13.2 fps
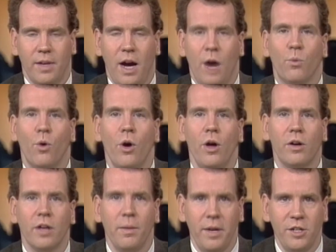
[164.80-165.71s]
A Royal
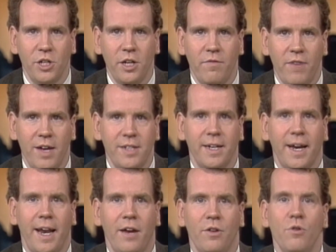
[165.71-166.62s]
Commission
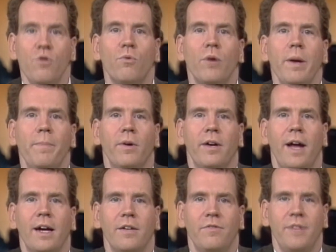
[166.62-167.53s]
investigating new
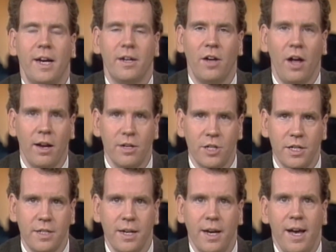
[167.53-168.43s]
reproductive
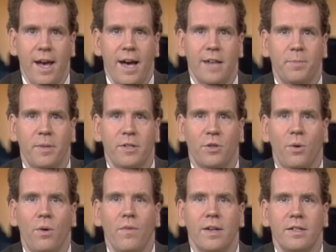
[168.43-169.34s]
technologies has been
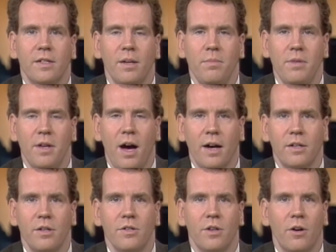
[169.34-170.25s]
told that some
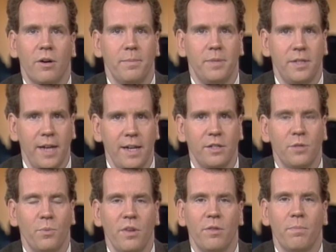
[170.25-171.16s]
doctors are
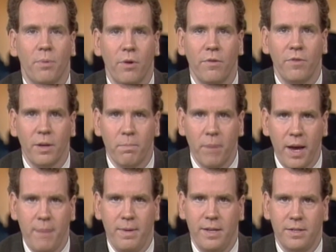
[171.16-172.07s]
obsessed with perfect
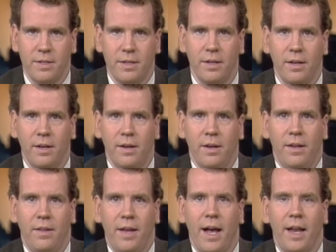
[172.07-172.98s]
babies.
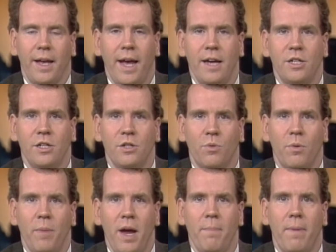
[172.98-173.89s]
The allegations were
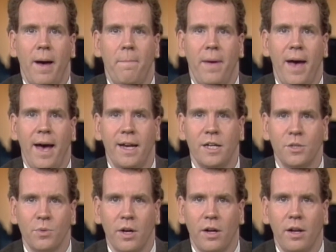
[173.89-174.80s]
made by Pat
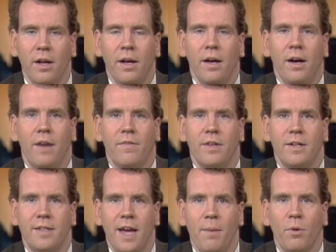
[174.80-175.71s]
Israel of the
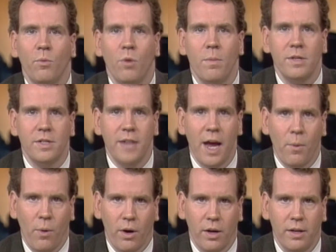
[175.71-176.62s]
Disabled Women's
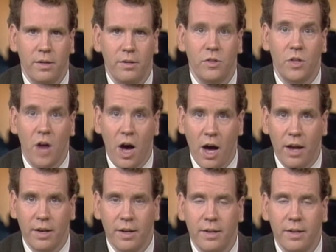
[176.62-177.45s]
Network, Dawn.